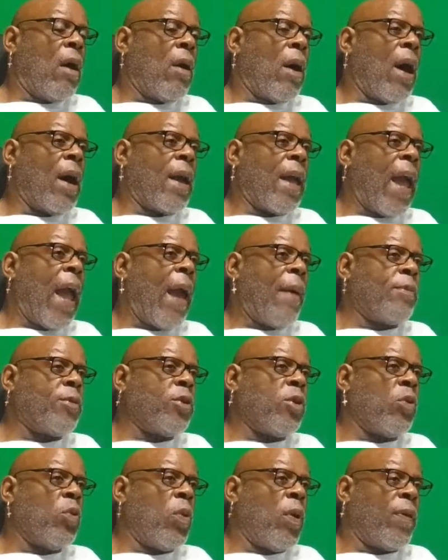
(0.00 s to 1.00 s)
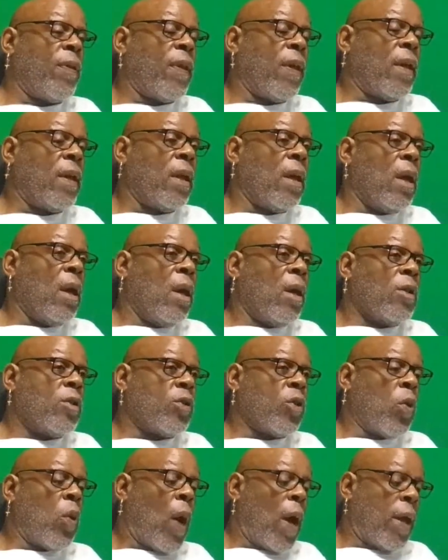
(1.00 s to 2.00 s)
capture with it. So
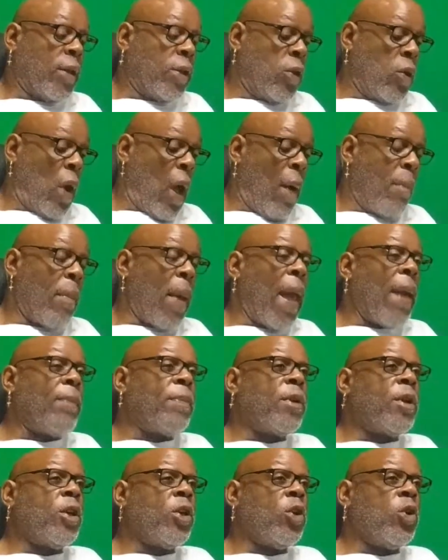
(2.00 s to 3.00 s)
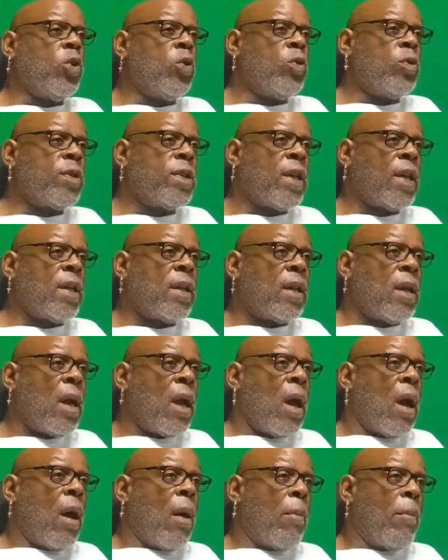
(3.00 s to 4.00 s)
I'm able to use it,
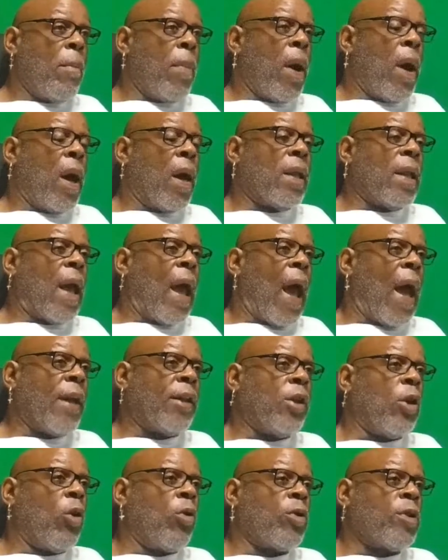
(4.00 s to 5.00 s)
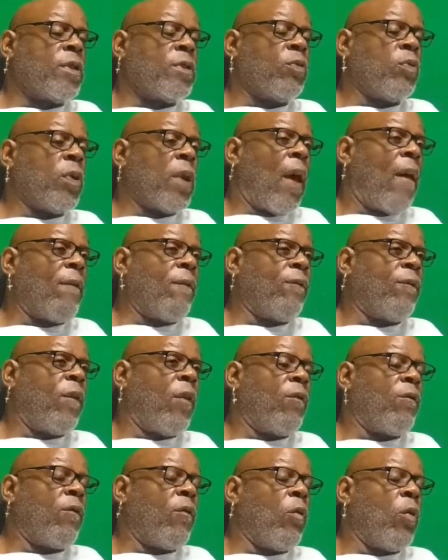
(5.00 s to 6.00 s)
but I noticed when
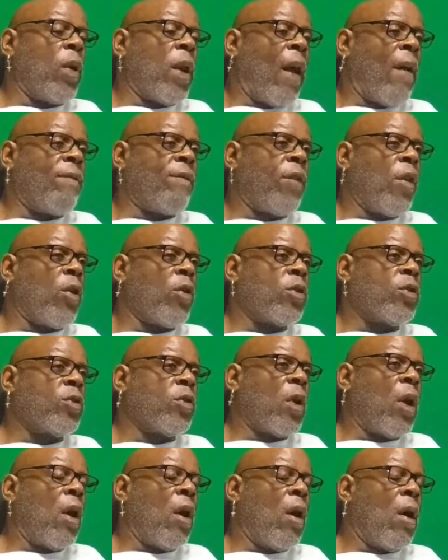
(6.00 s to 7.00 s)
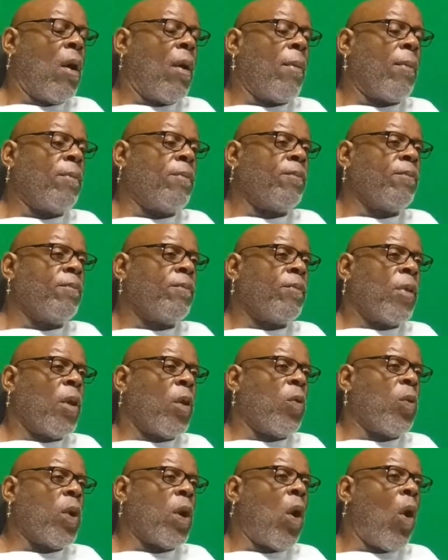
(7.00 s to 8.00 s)
I first
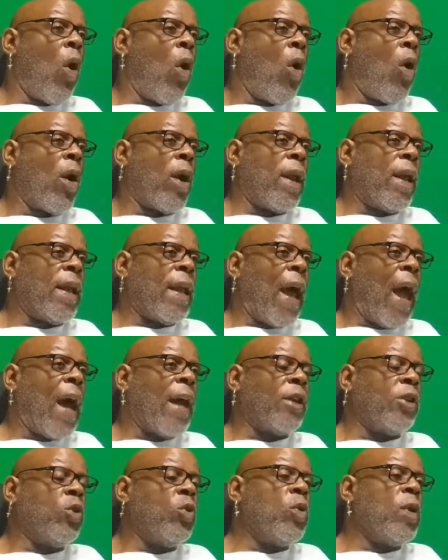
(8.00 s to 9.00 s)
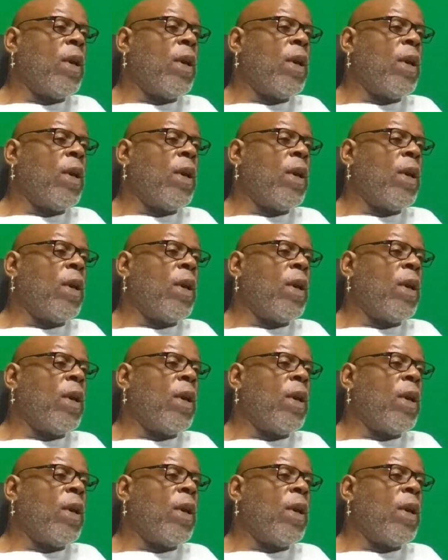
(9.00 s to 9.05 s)
record it, I do get